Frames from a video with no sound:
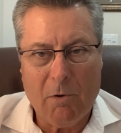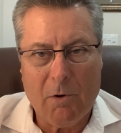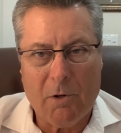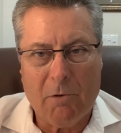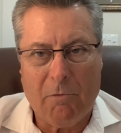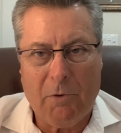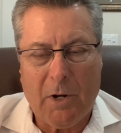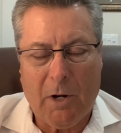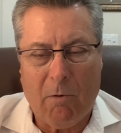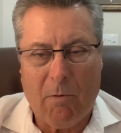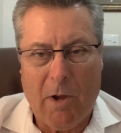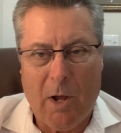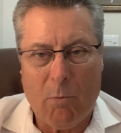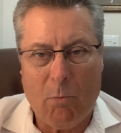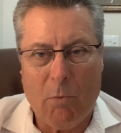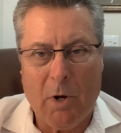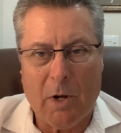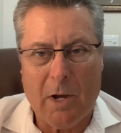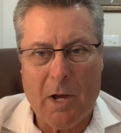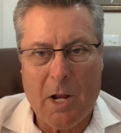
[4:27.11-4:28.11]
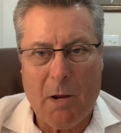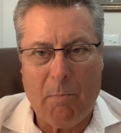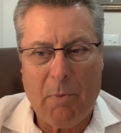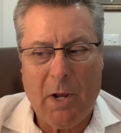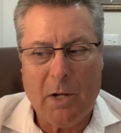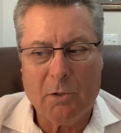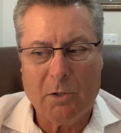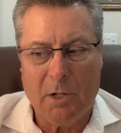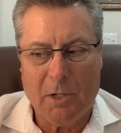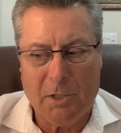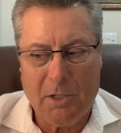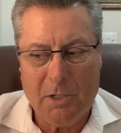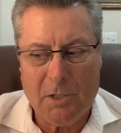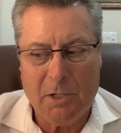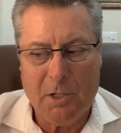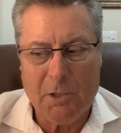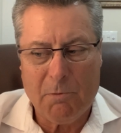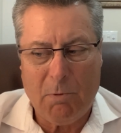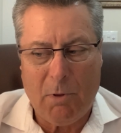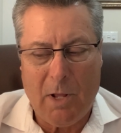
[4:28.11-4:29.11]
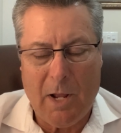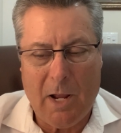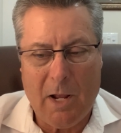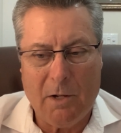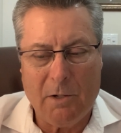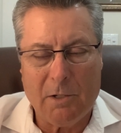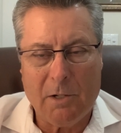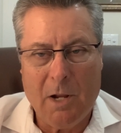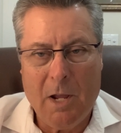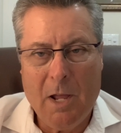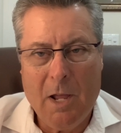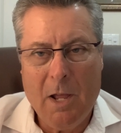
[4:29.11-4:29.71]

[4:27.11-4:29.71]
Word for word: to figure out what kind of patient assistance plans